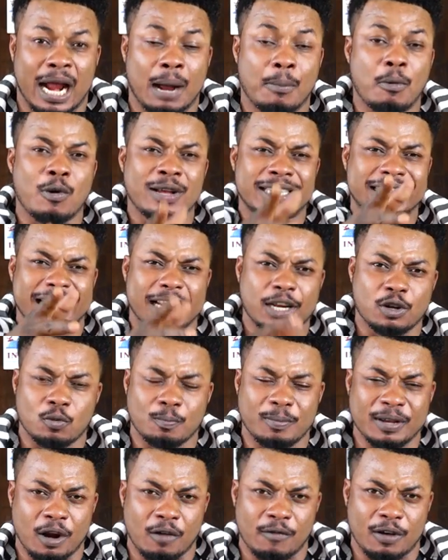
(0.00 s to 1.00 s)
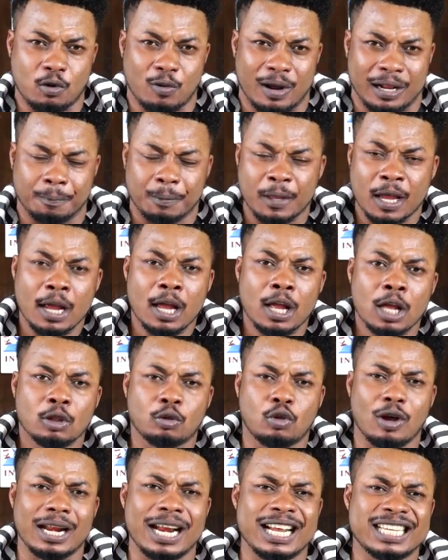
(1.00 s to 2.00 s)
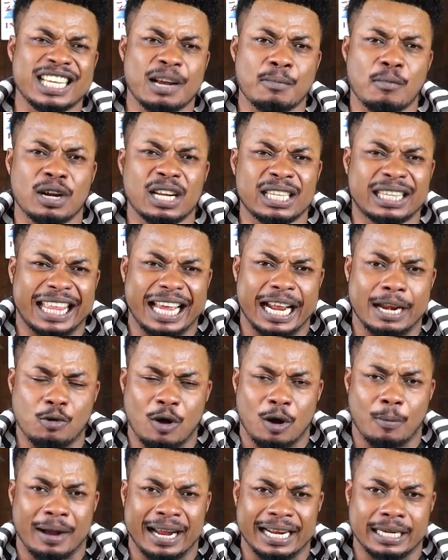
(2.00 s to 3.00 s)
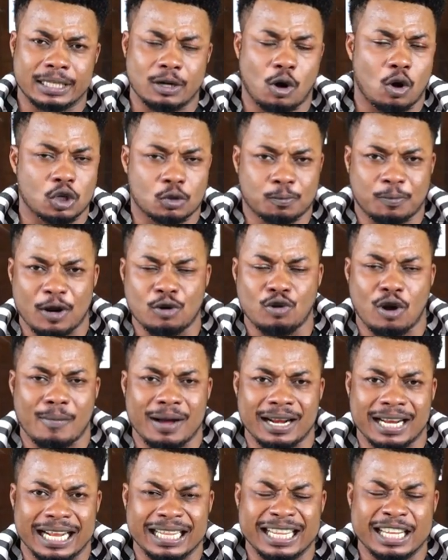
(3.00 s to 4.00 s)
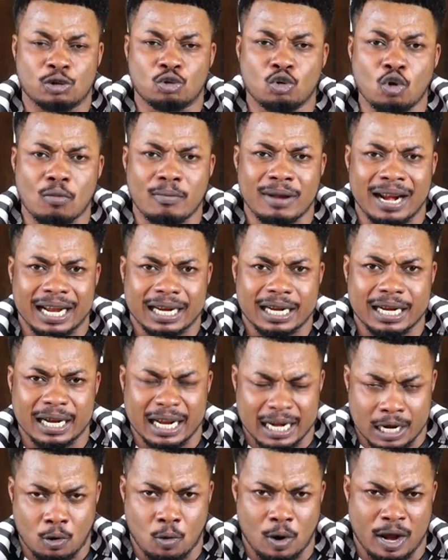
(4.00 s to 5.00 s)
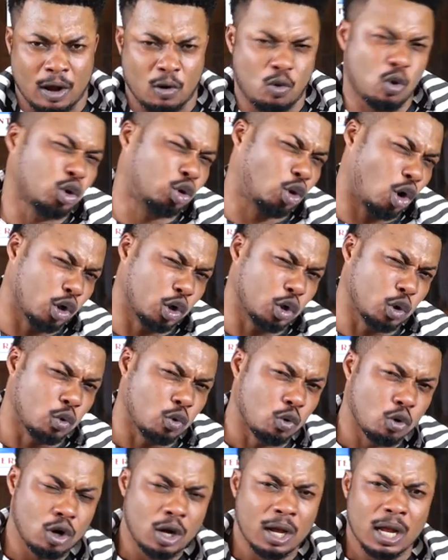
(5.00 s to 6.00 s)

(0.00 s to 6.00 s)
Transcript: I'm always telling you, beloved one, don't let somebody tell your mind or spoil your mind that there's no miracle anywhere. Who told you?